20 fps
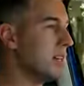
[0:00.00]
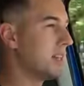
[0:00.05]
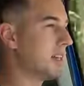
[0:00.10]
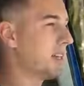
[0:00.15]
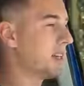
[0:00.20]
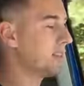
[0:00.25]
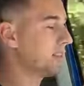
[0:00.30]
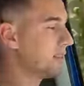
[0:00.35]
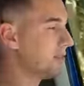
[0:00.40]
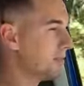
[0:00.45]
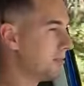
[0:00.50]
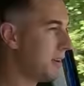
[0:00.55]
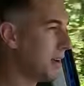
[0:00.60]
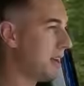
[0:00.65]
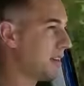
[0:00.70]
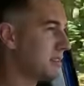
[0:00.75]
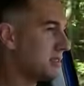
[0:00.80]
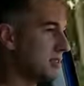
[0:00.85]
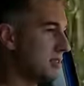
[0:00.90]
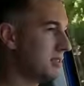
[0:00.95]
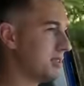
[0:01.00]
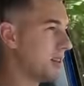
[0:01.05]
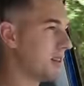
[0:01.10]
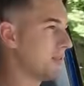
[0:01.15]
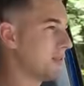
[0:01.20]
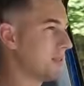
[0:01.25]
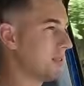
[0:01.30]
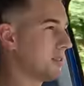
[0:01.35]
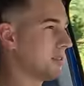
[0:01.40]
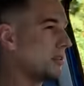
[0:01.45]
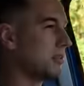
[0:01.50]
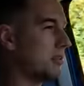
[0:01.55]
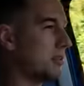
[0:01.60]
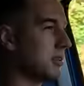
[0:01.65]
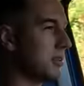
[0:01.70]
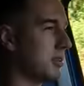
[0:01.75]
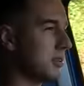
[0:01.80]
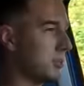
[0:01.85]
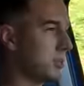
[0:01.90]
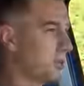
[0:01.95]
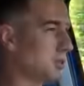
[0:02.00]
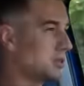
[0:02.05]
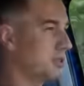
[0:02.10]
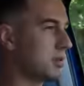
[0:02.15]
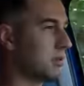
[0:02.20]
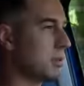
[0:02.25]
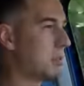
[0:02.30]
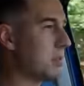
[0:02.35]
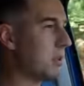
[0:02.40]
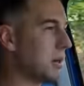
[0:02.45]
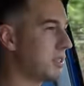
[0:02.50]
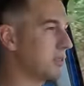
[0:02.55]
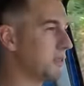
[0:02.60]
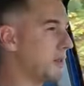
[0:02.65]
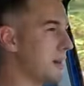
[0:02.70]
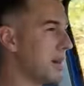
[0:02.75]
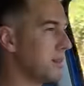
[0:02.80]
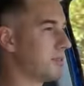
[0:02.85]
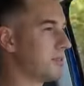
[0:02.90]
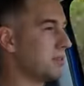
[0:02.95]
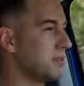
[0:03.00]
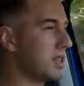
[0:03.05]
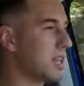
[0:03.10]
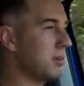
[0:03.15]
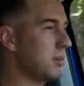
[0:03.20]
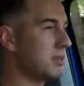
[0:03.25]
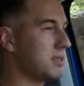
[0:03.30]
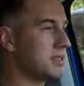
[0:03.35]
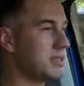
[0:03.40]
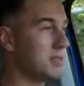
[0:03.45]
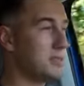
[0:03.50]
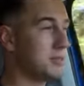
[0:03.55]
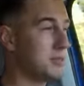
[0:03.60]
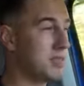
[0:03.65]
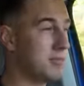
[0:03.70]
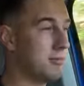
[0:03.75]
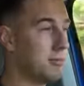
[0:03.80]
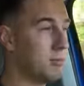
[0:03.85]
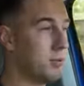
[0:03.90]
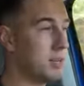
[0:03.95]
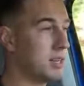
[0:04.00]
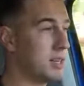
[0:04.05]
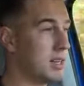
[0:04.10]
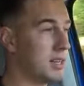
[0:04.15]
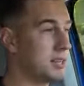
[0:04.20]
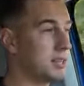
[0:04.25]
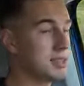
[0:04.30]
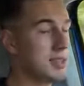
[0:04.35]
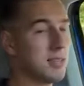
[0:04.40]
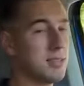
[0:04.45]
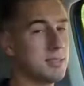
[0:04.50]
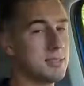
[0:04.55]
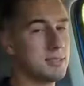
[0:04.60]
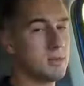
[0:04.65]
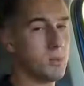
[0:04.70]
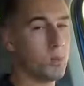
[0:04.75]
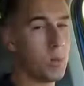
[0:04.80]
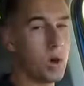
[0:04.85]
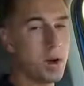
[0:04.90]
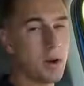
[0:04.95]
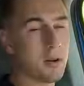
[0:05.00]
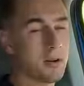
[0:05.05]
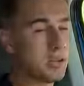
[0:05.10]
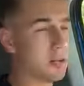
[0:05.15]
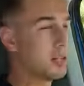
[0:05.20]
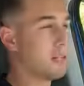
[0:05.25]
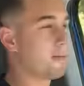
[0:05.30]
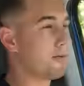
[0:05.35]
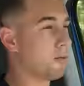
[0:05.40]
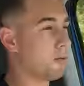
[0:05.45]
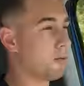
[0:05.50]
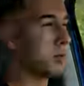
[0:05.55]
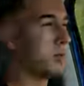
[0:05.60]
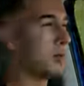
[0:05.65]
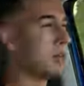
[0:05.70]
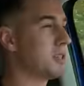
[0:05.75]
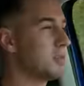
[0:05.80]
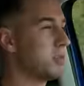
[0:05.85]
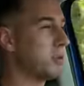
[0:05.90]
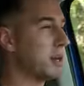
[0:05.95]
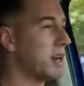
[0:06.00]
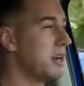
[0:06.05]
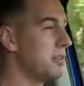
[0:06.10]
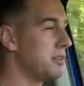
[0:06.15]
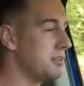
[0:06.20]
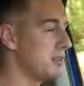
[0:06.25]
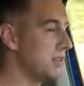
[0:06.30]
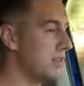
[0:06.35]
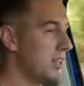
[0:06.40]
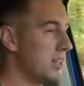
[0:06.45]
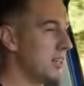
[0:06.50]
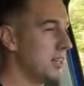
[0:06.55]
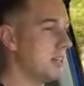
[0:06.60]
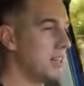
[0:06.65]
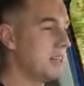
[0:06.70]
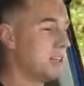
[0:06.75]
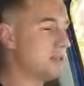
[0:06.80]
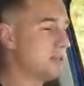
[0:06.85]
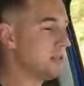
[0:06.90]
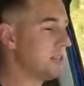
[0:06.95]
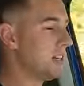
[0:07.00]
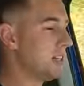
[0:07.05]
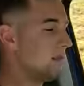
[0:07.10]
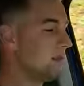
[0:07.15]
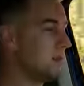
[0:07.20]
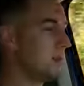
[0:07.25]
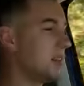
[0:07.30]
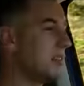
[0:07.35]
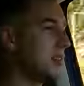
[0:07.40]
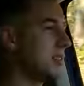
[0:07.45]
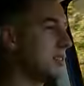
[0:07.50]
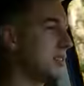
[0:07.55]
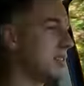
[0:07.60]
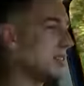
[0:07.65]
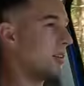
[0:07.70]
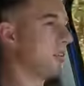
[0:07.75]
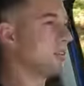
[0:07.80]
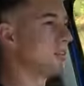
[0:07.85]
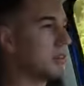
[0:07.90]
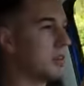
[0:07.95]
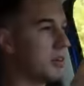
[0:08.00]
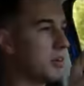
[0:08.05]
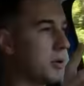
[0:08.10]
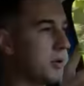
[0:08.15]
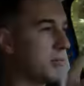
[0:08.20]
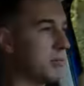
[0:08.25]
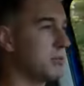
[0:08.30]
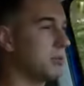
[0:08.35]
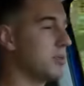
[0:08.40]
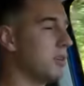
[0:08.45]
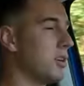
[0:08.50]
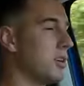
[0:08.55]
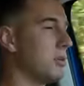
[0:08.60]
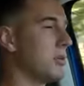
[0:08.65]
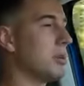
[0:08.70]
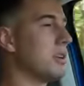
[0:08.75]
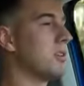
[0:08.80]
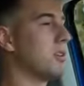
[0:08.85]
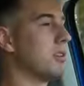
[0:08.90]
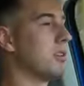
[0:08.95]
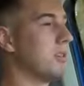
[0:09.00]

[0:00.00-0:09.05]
that isn't the fastest. Obviously, the 2 liter EcoBoost is going to be much faster than that, but still 7.9 seconds while getting miles per gallon and just to give you an idea, and I'll talk about fuel economy here in